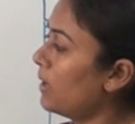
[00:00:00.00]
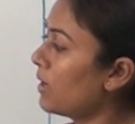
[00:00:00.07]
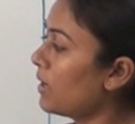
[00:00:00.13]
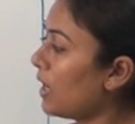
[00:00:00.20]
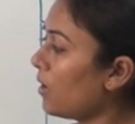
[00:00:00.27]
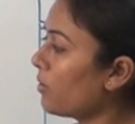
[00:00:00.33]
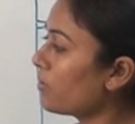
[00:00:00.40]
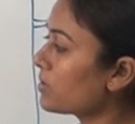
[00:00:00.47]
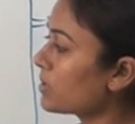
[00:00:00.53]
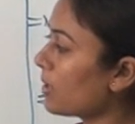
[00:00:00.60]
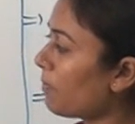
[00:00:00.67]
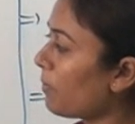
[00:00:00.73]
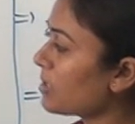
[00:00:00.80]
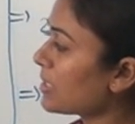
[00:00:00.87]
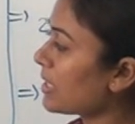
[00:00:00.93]
Now,
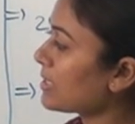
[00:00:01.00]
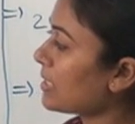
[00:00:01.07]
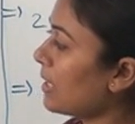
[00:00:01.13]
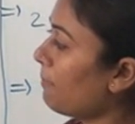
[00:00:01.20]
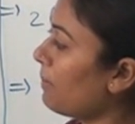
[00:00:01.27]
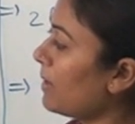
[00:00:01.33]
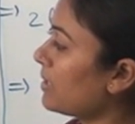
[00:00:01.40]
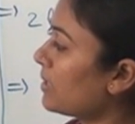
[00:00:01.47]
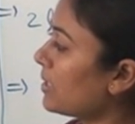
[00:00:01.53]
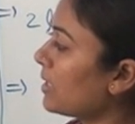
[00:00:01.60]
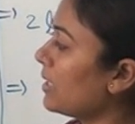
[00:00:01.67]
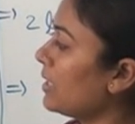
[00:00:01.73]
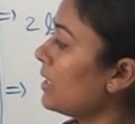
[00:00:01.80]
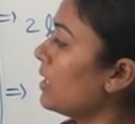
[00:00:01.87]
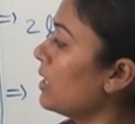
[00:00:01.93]
suppose example
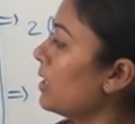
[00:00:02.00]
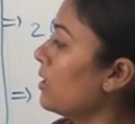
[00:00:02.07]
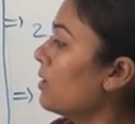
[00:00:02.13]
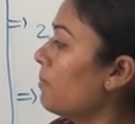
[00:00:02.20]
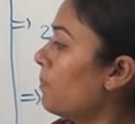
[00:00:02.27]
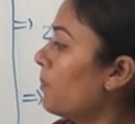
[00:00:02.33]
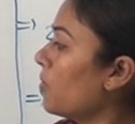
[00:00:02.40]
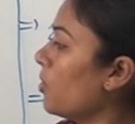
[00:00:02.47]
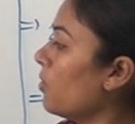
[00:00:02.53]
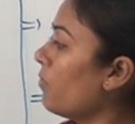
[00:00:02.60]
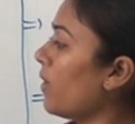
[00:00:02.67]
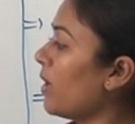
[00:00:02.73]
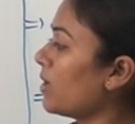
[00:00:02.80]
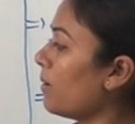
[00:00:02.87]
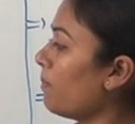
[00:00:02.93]
3,
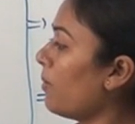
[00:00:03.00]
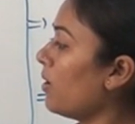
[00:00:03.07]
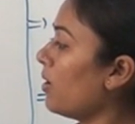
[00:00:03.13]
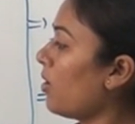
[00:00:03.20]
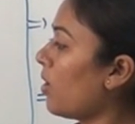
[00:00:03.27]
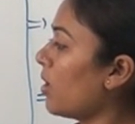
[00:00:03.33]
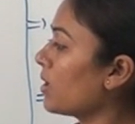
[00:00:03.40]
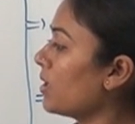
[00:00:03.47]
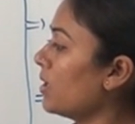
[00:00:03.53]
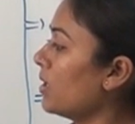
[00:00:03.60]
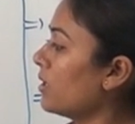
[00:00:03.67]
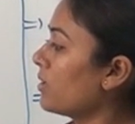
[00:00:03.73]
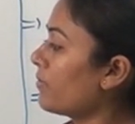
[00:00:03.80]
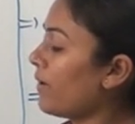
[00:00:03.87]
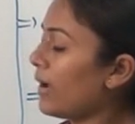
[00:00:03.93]
prove 1 upon
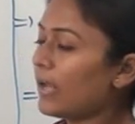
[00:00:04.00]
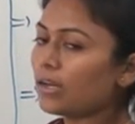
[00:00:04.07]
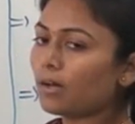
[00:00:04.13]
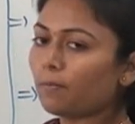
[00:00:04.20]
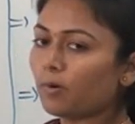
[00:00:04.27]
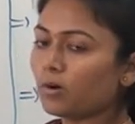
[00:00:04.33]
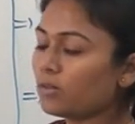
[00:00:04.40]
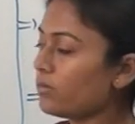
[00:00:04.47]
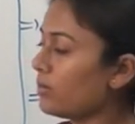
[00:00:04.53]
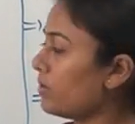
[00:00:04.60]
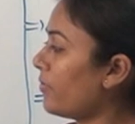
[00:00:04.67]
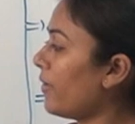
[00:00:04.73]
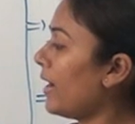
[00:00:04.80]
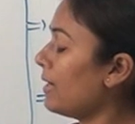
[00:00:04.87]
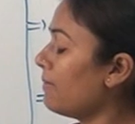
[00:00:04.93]
log 12 upon
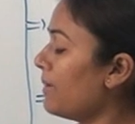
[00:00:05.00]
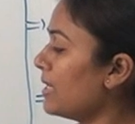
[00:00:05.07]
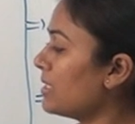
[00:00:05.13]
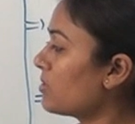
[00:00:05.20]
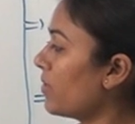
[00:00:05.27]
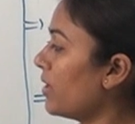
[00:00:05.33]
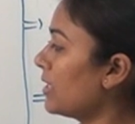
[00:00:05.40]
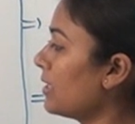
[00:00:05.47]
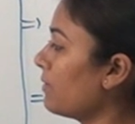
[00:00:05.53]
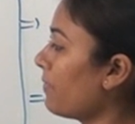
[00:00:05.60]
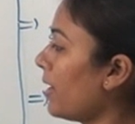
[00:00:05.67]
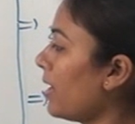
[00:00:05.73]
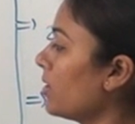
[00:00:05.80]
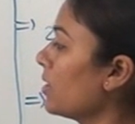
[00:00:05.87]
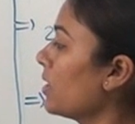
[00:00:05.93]
12 base
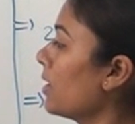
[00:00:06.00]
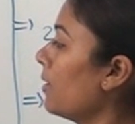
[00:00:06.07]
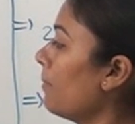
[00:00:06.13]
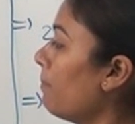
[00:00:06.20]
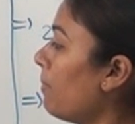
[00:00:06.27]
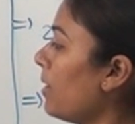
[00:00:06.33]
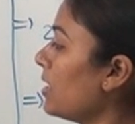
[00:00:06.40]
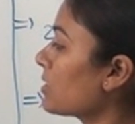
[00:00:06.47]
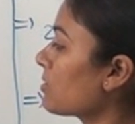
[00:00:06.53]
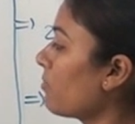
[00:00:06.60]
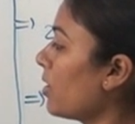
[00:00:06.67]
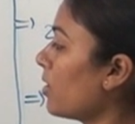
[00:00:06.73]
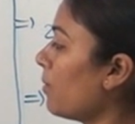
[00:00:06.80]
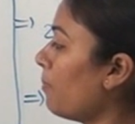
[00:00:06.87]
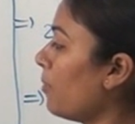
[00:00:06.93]
25 plus
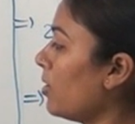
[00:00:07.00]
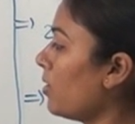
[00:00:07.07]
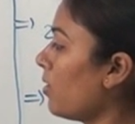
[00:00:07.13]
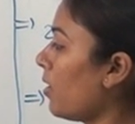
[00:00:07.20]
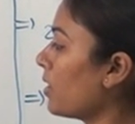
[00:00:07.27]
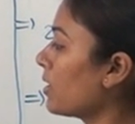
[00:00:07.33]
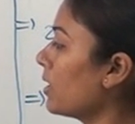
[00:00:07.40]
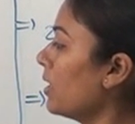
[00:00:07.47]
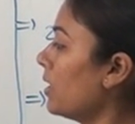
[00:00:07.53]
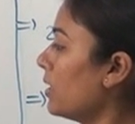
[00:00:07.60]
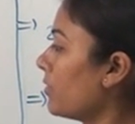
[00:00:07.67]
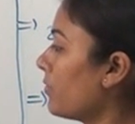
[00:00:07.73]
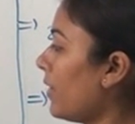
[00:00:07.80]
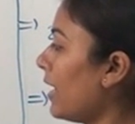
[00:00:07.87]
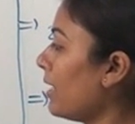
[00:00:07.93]
1 upon log
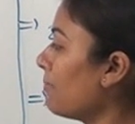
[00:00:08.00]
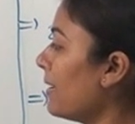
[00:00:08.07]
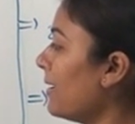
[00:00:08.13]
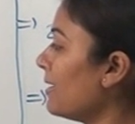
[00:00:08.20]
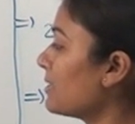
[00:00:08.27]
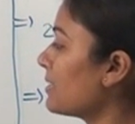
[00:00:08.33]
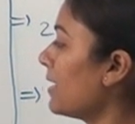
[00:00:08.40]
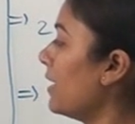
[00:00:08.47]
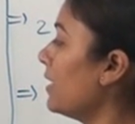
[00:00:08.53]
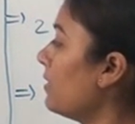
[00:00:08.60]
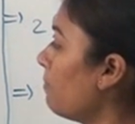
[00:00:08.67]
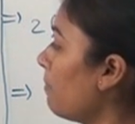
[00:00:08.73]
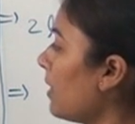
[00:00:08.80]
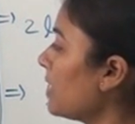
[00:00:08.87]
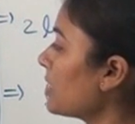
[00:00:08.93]
12 base
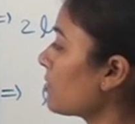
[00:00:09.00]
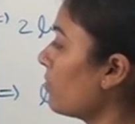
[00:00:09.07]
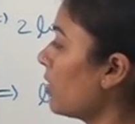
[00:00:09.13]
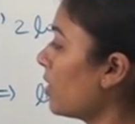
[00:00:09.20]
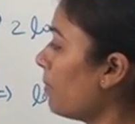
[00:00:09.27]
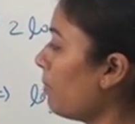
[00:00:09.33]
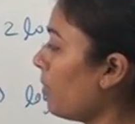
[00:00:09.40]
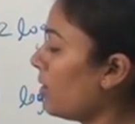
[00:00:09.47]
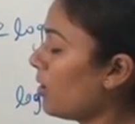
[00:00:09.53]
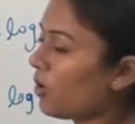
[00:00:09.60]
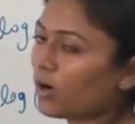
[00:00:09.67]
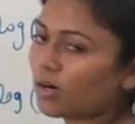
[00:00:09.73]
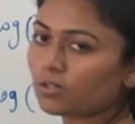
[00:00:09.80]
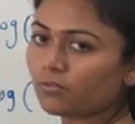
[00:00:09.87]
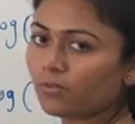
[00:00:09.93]
8 plus 1 upon
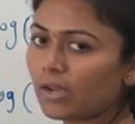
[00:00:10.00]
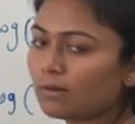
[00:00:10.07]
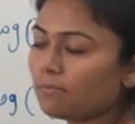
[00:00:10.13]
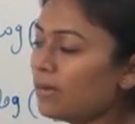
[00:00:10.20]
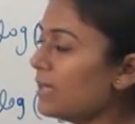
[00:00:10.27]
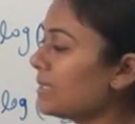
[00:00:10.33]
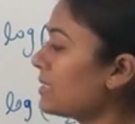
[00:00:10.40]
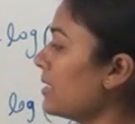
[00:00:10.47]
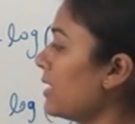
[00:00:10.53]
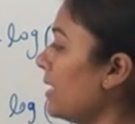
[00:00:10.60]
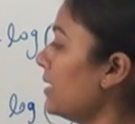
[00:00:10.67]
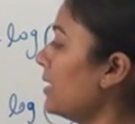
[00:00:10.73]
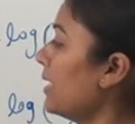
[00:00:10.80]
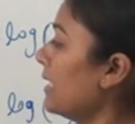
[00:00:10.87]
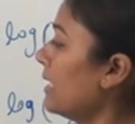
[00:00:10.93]
log 12 base
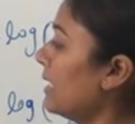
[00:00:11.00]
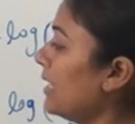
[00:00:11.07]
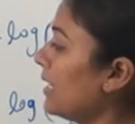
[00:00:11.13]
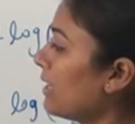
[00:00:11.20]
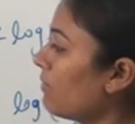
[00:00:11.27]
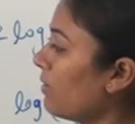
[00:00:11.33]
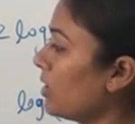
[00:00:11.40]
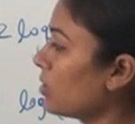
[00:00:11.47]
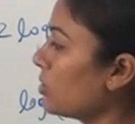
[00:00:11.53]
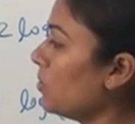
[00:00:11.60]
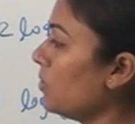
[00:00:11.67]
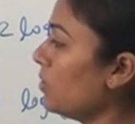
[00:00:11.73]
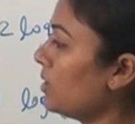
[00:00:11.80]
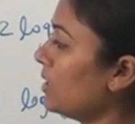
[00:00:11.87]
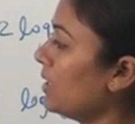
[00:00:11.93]
9 equal
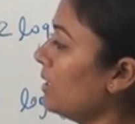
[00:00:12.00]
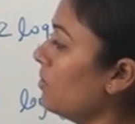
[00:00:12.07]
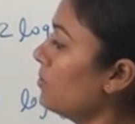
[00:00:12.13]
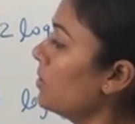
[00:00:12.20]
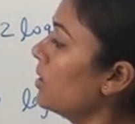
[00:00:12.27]
to 3.